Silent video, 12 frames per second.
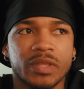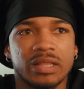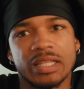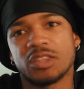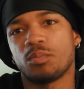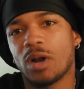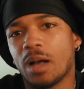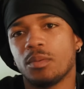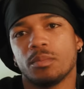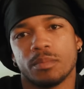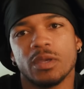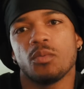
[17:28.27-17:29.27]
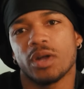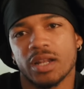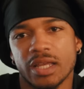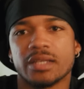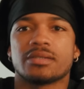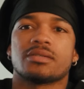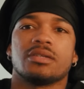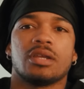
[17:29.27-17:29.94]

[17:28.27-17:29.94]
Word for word: let the problem be what it is.